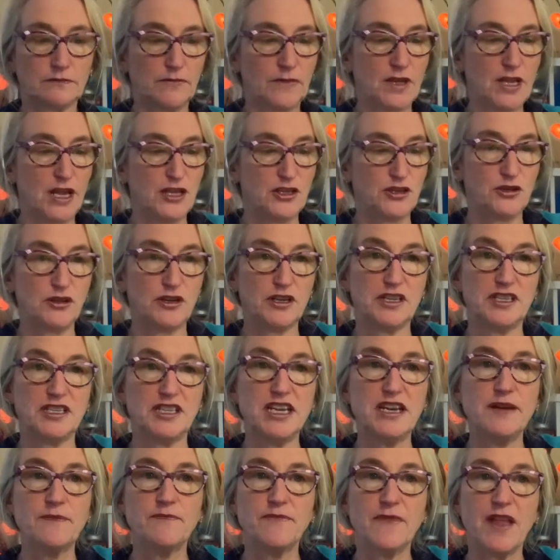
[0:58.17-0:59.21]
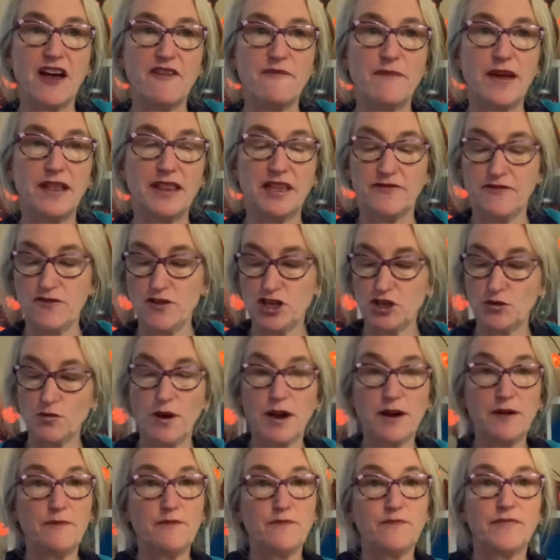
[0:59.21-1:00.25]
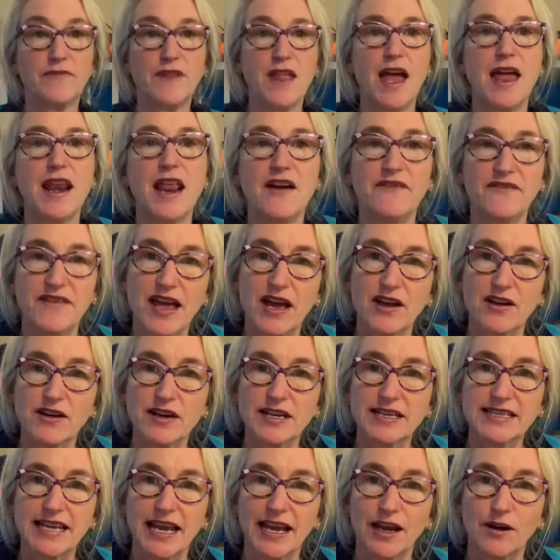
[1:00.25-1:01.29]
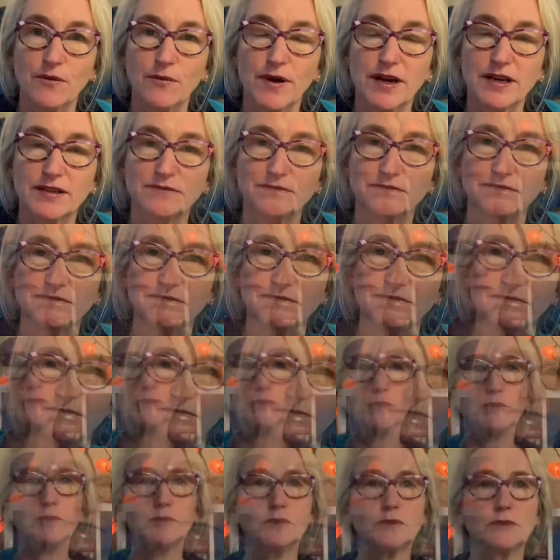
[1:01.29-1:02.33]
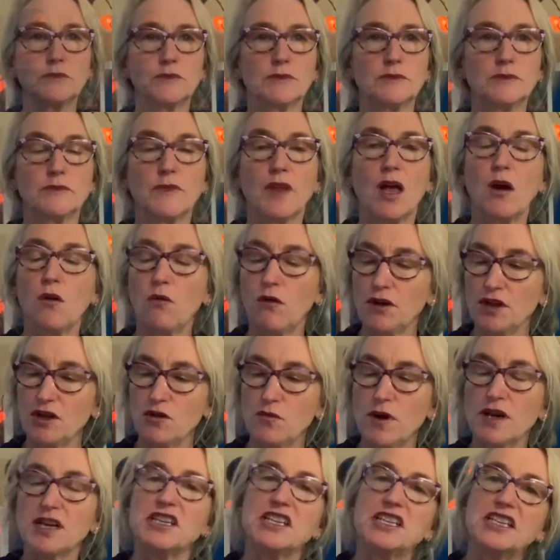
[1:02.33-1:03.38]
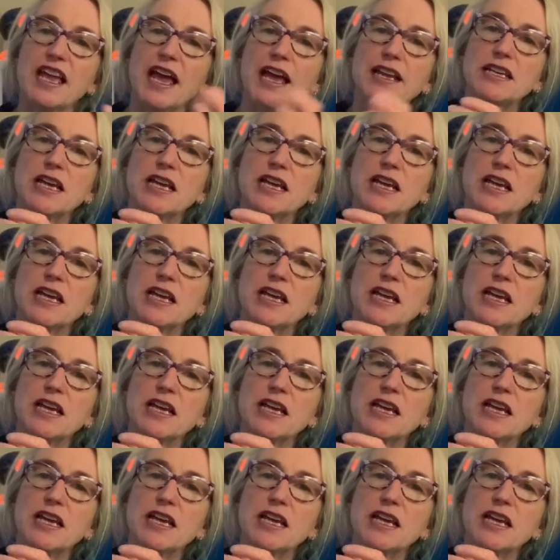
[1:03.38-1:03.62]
As you can see, I've made the first one and I've now got a second one. What you want to get